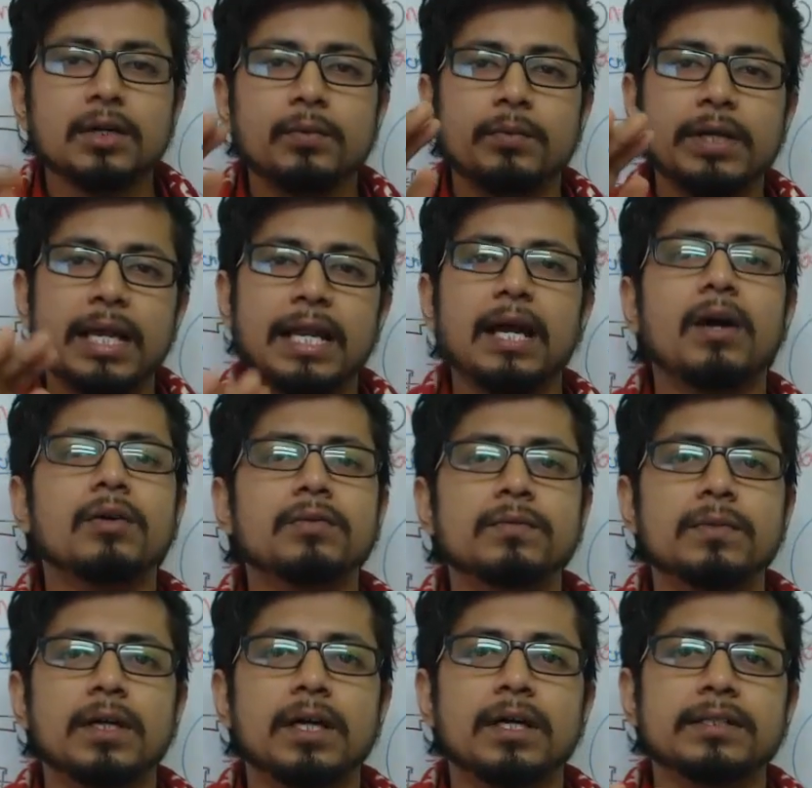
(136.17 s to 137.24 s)
We
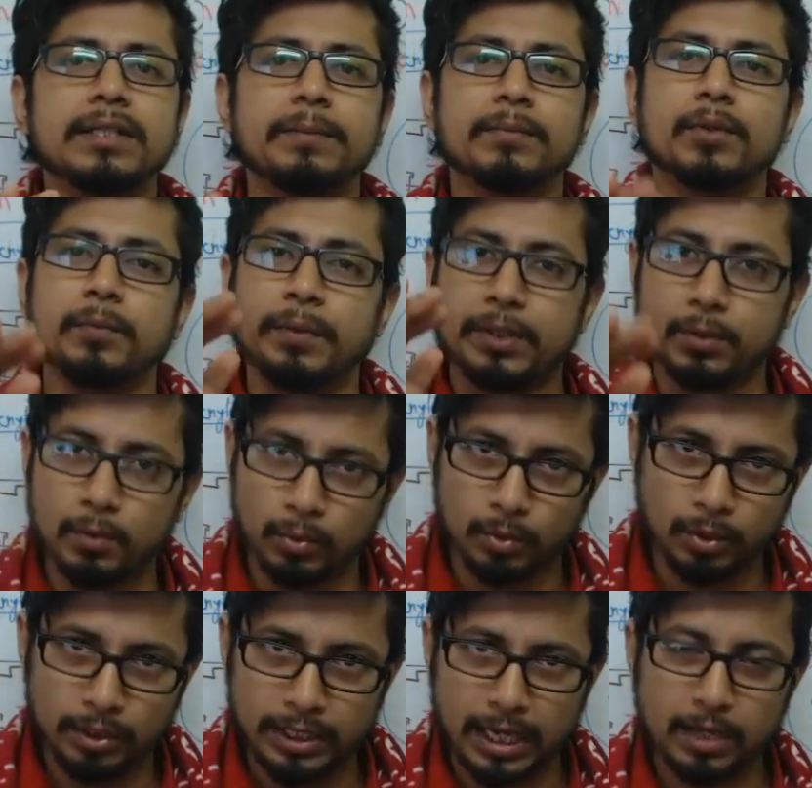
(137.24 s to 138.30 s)
allow them to be
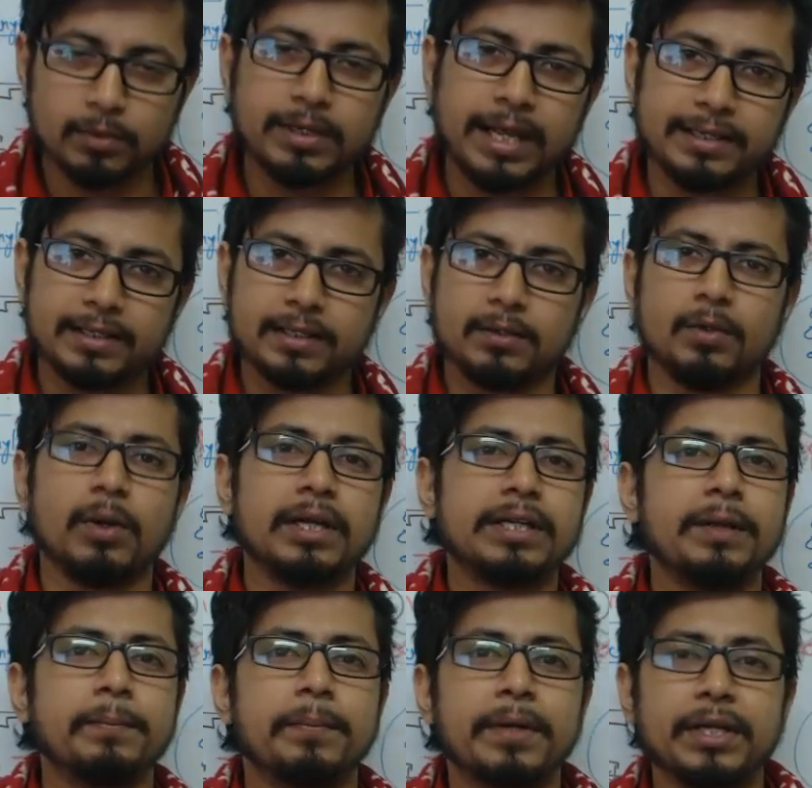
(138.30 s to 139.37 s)
cooled down at a lower
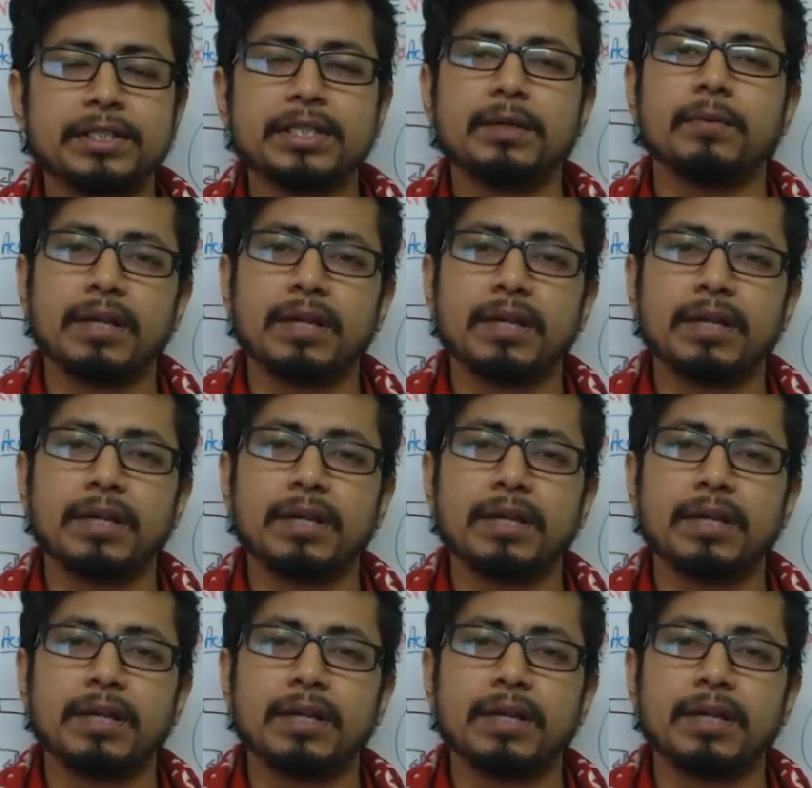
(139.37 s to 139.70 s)
temperature.